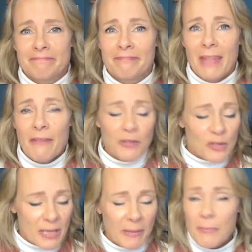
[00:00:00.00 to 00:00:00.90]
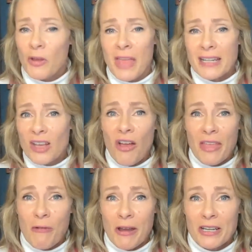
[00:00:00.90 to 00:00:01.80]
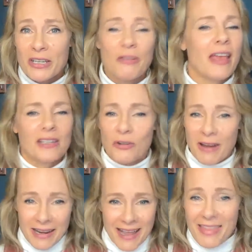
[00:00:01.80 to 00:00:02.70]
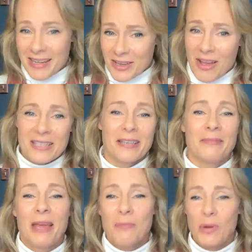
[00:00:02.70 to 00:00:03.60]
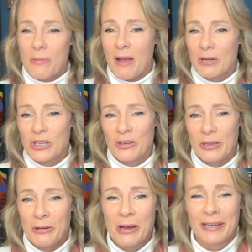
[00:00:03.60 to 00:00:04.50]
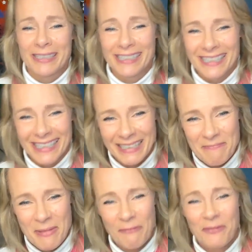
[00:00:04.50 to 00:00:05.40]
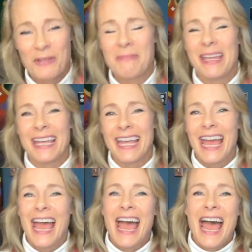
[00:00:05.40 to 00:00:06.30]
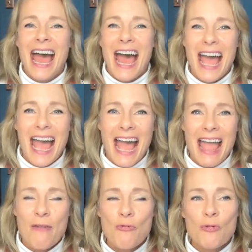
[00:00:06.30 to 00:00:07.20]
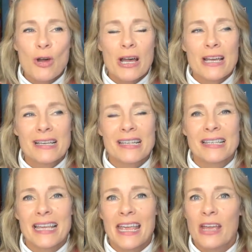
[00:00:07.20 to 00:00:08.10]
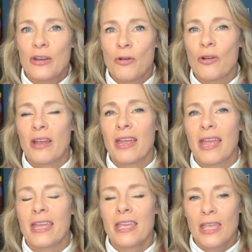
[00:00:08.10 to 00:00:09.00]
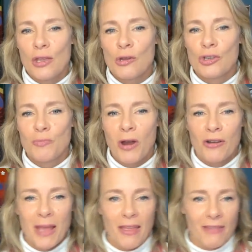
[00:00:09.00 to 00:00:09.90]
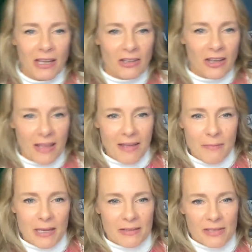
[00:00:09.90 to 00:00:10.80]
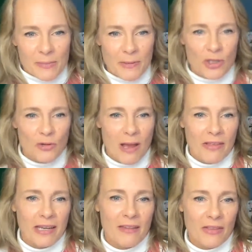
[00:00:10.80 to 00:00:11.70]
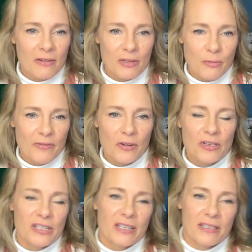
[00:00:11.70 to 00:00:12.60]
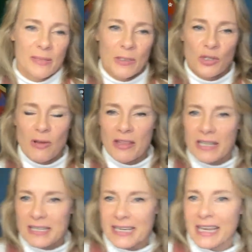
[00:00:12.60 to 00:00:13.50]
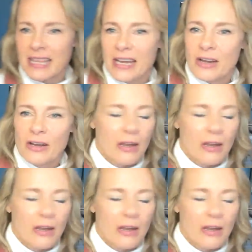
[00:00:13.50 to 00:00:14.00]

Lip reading: And for some people, that's all they want to do. And that's great. And that's awesome. And more power to you. But for me, I was ignoring a huge part of my life. Like, look, I got my little spirituality, even though it's reversed spirituality sign there.